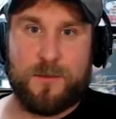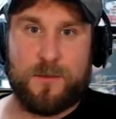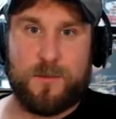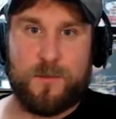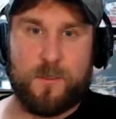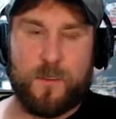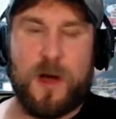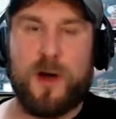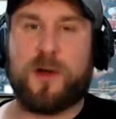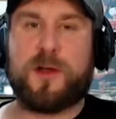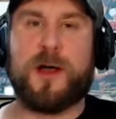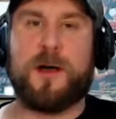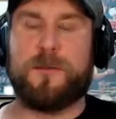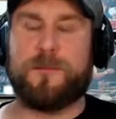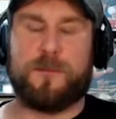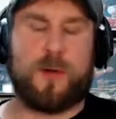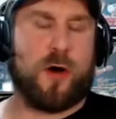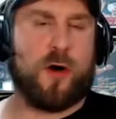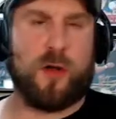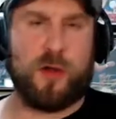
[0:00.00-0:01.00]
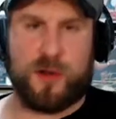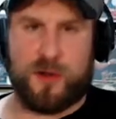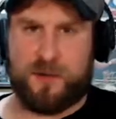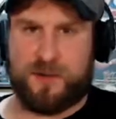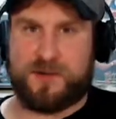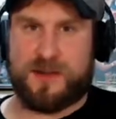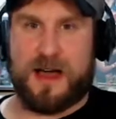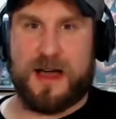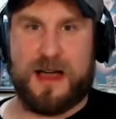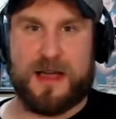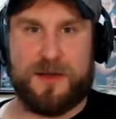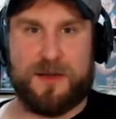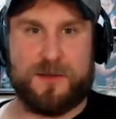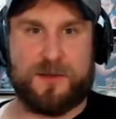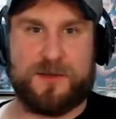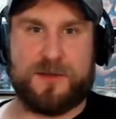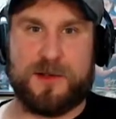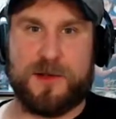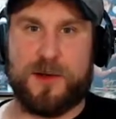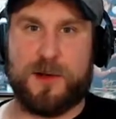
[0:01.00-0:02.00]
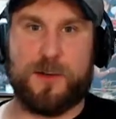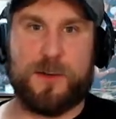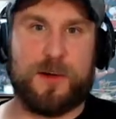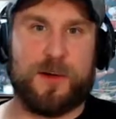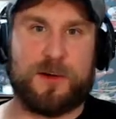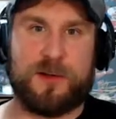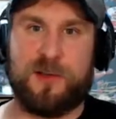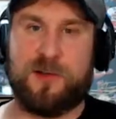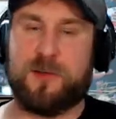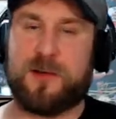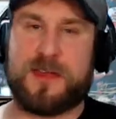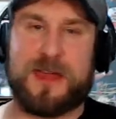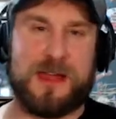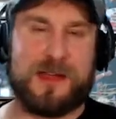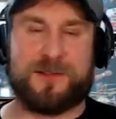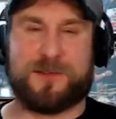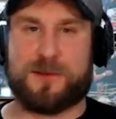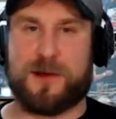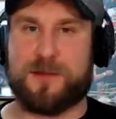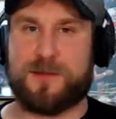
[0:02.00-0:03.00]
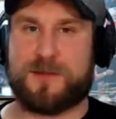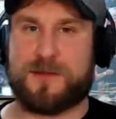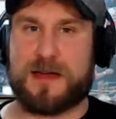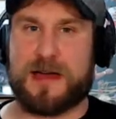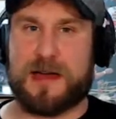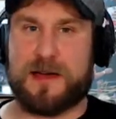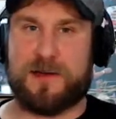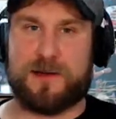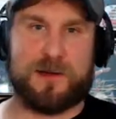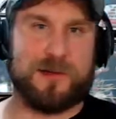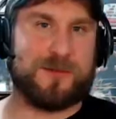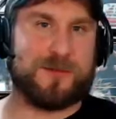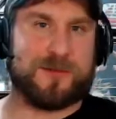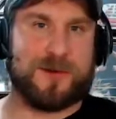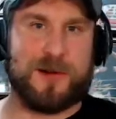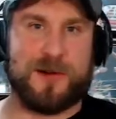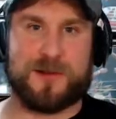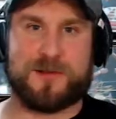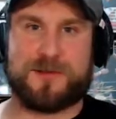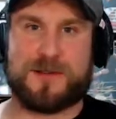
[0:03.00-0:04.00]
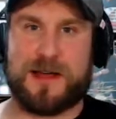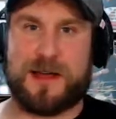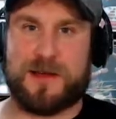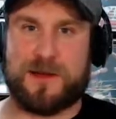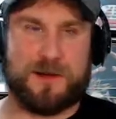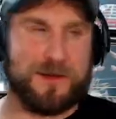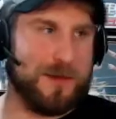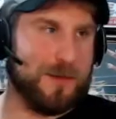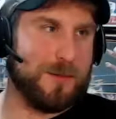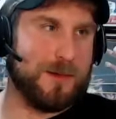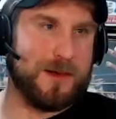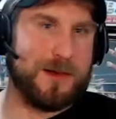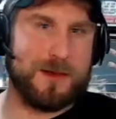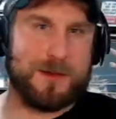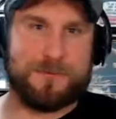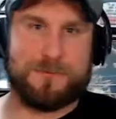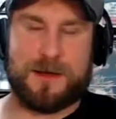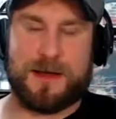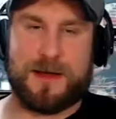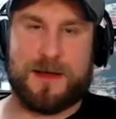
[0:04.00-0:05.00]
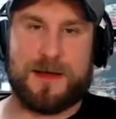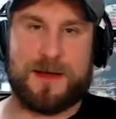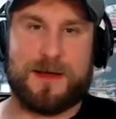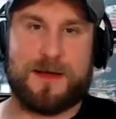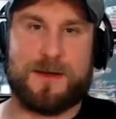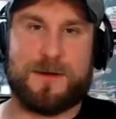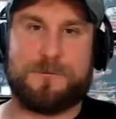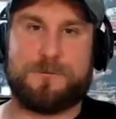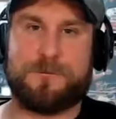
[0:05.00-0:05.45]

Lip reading: welcome all your styles, are you a Kings Road style, are you a strong style, are you are